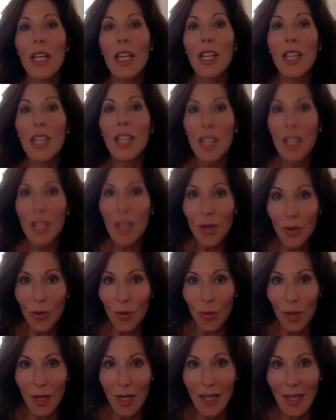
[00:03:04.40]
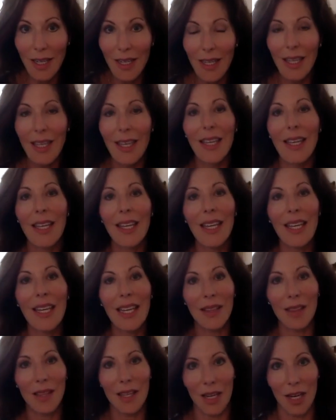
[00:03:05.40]
you
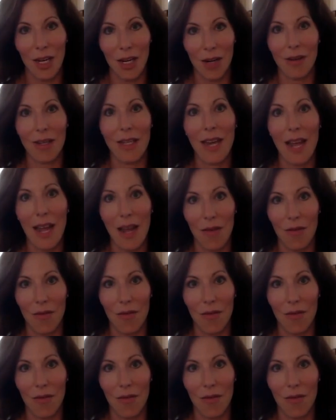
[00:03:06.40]
in the here and now.